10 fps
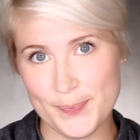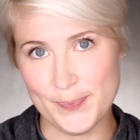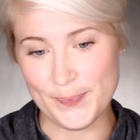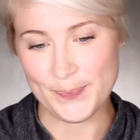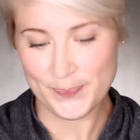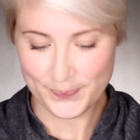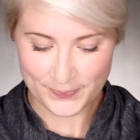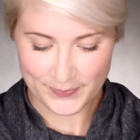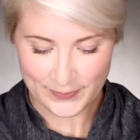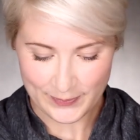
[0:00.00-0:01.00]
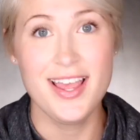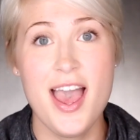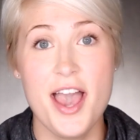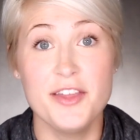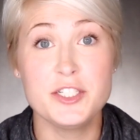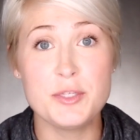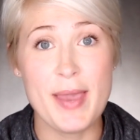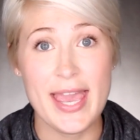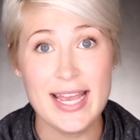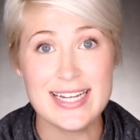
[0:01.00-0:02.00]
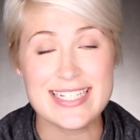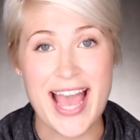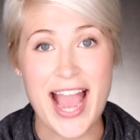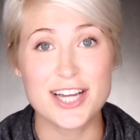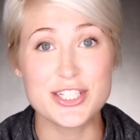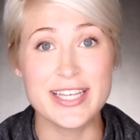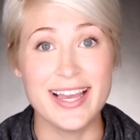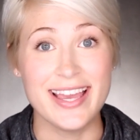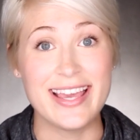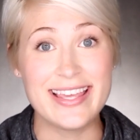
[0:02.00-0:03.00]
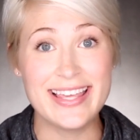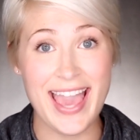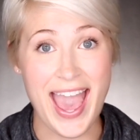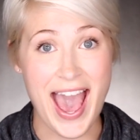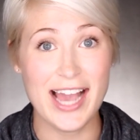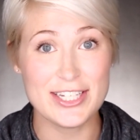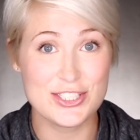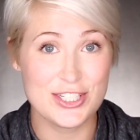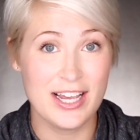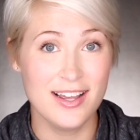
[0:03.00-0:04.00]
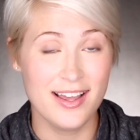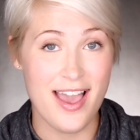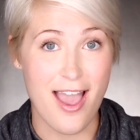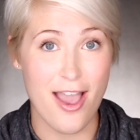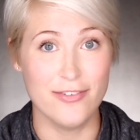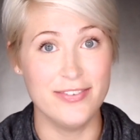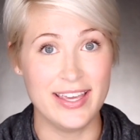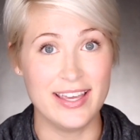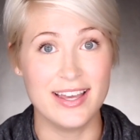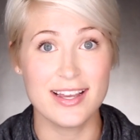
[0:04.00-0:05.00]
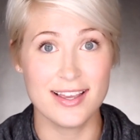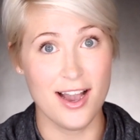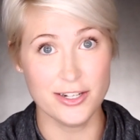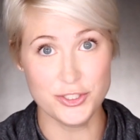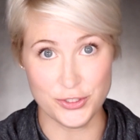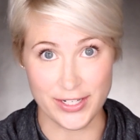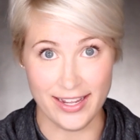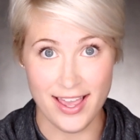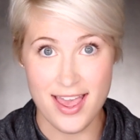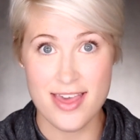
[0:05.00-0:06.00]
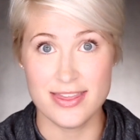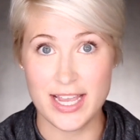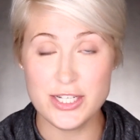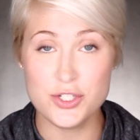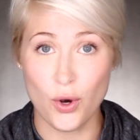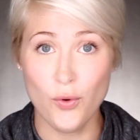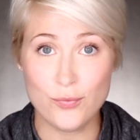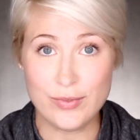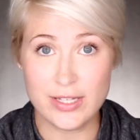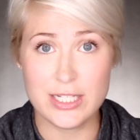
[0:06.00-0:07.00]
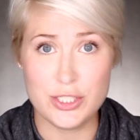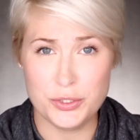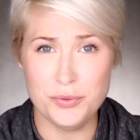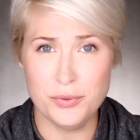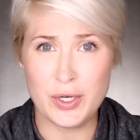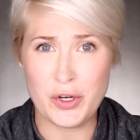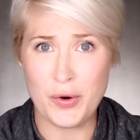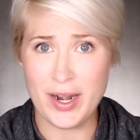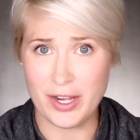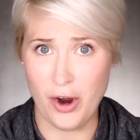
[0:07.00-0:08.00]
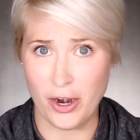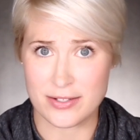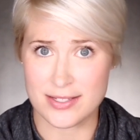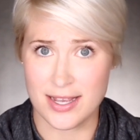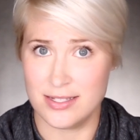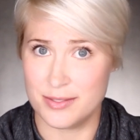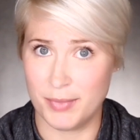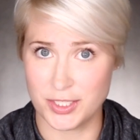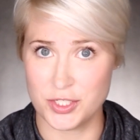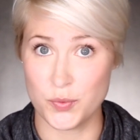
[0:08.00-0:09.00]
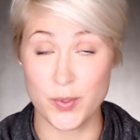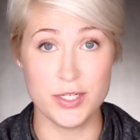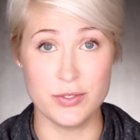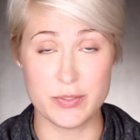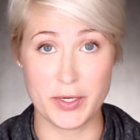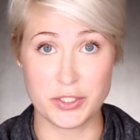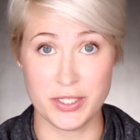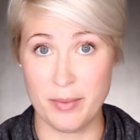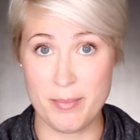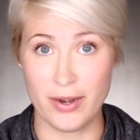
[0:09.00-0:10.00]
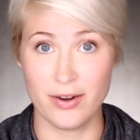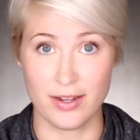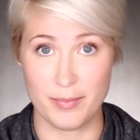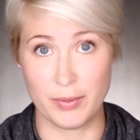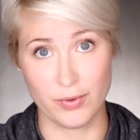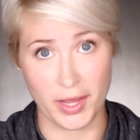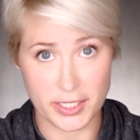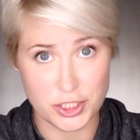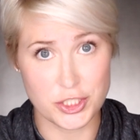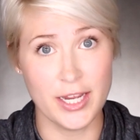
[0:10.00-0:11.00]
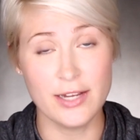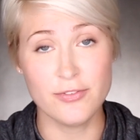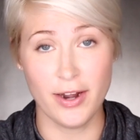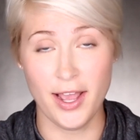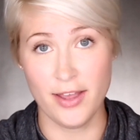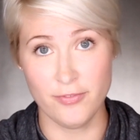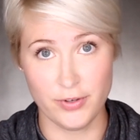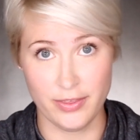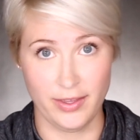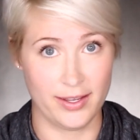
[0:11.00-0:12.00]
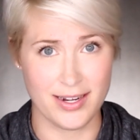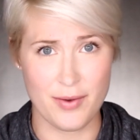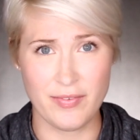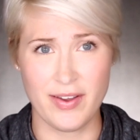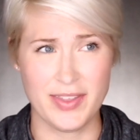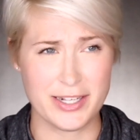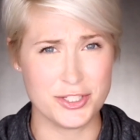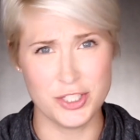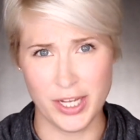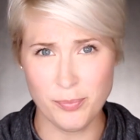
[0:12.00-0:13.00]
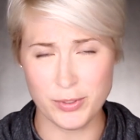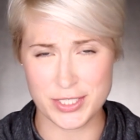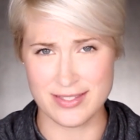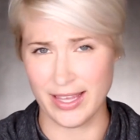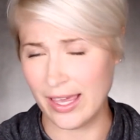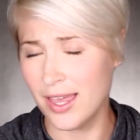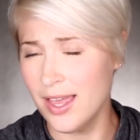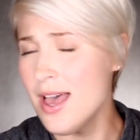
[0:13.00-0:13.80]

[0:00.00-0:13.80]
And then Japan is actually a cash heavy country. They don't really do credit cards as much as we do, especially in America. I mean, we're like cha-ching for everything. And now we've got that chip, which is like,